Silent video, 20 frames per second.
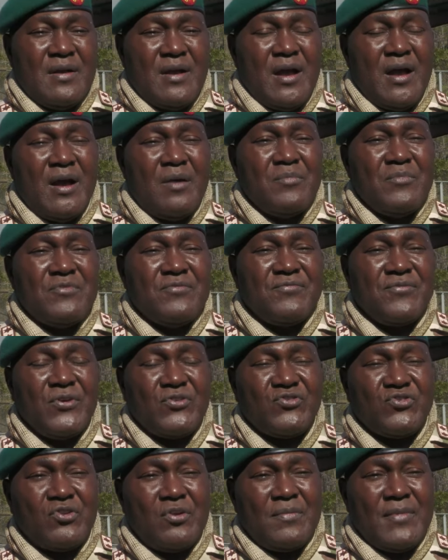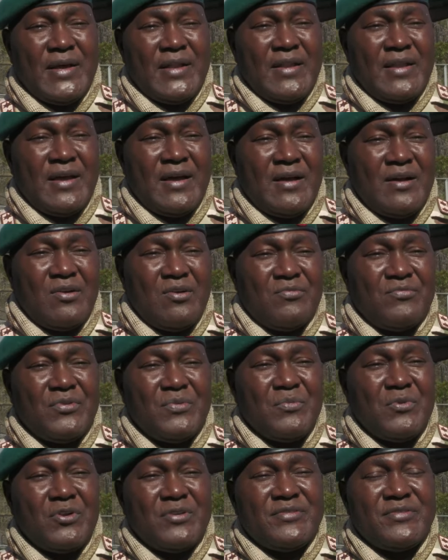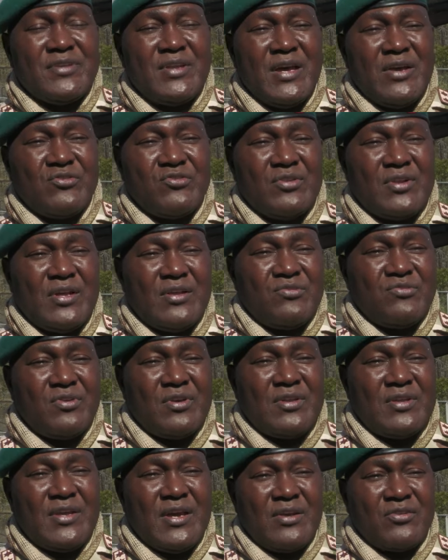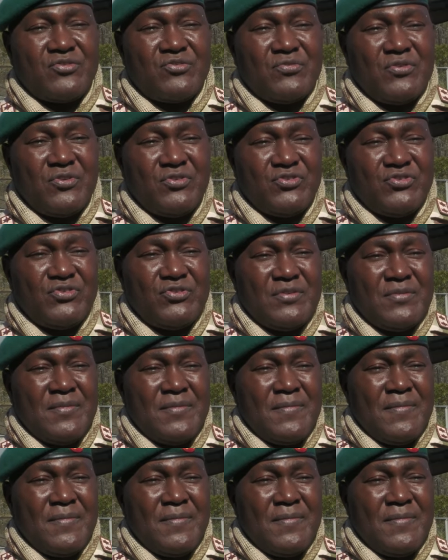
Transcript: I am the first commander of the multinational joint task force.